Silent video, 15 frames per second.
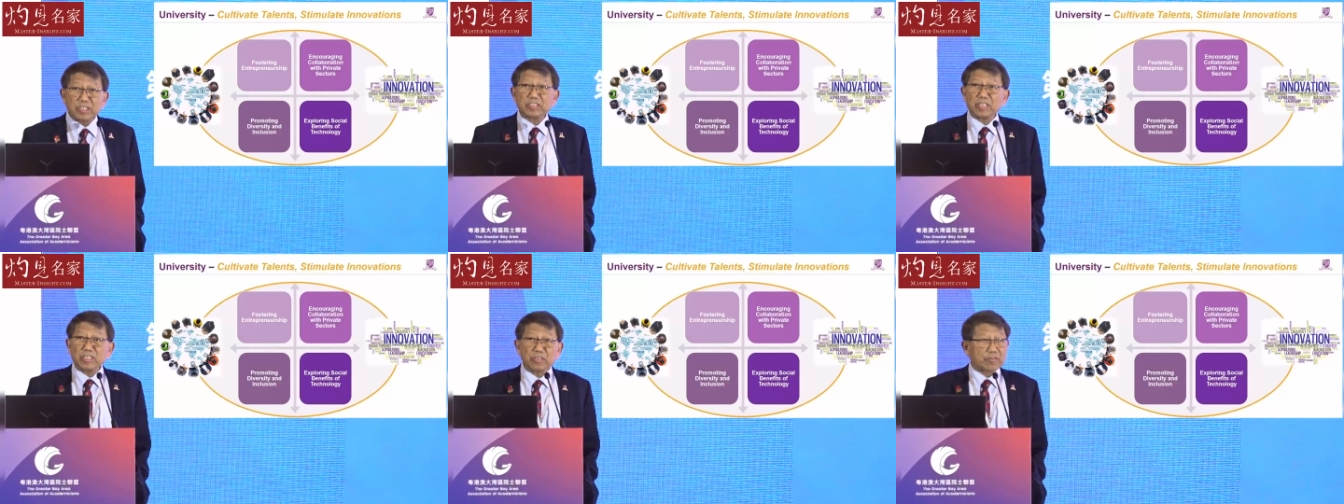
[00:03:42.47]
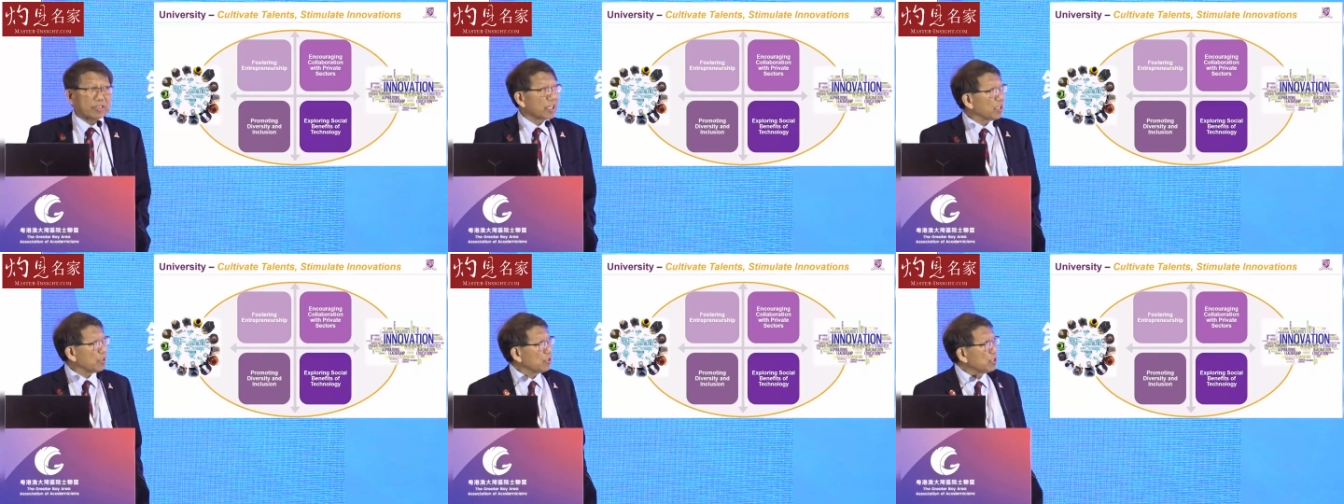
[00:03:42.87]

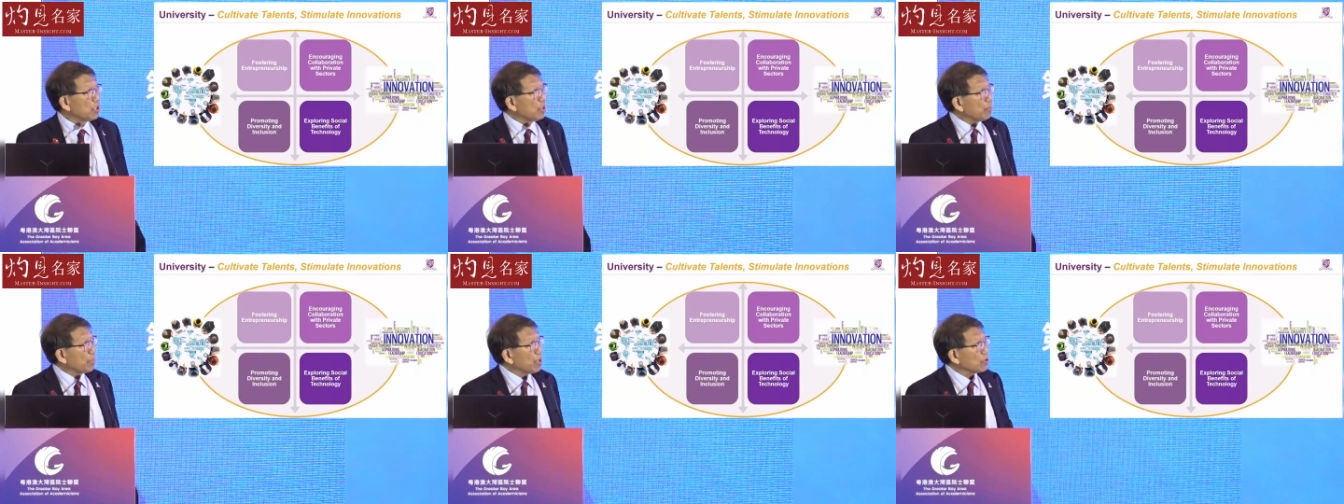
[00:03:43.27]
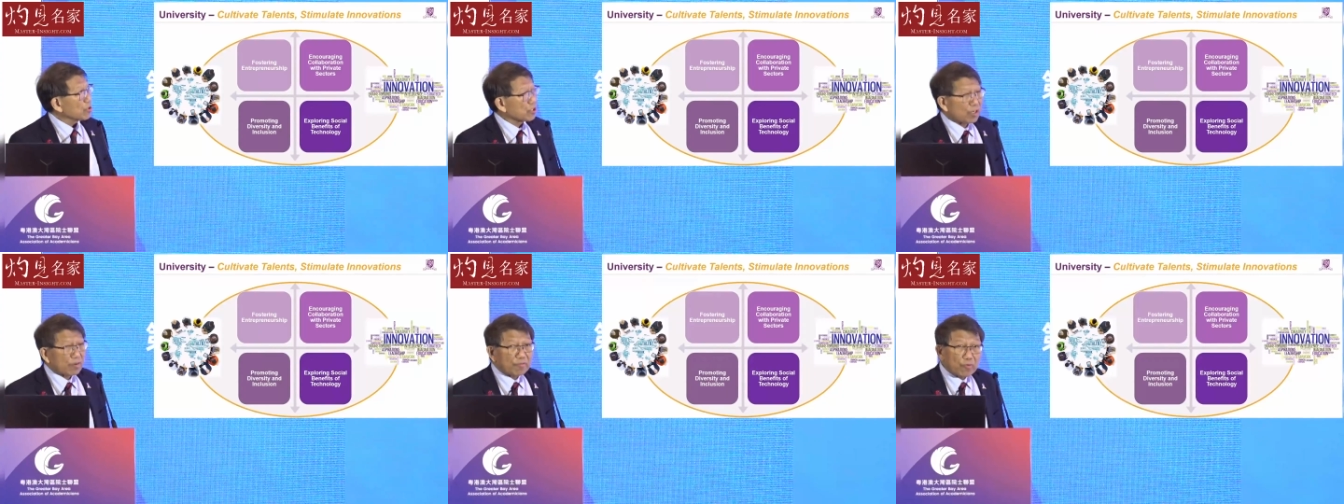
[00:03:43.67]
etc.,
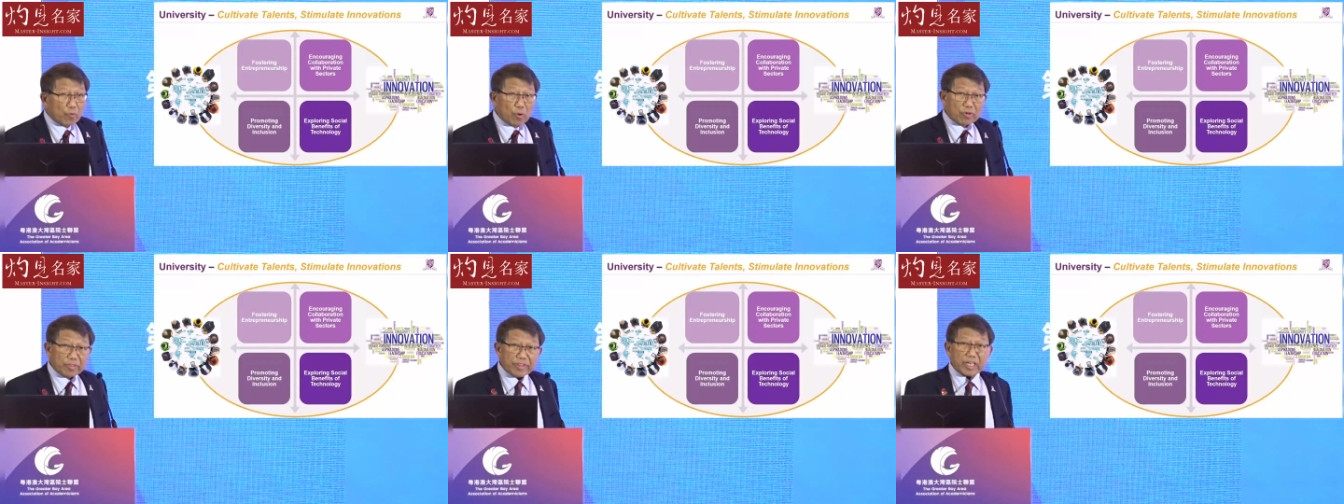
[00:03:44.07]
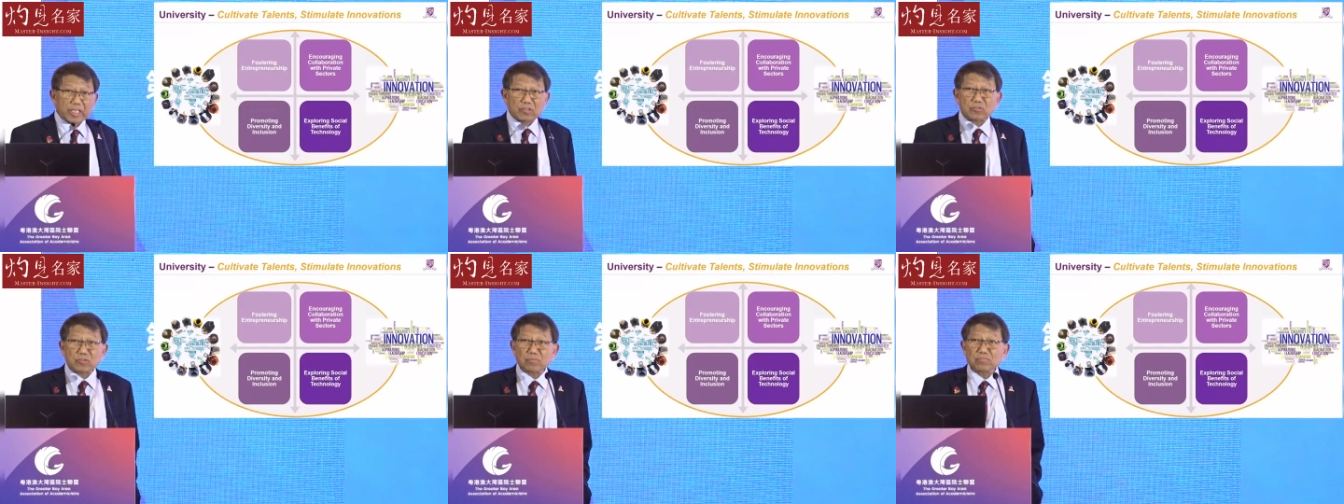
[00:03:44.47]
builds on four
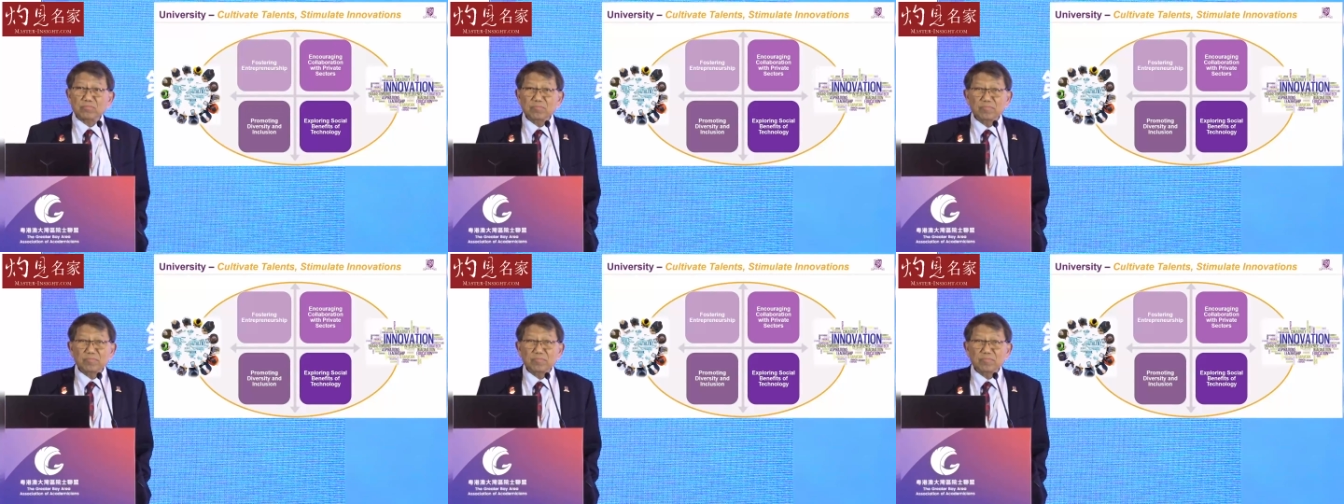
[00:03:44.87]
things.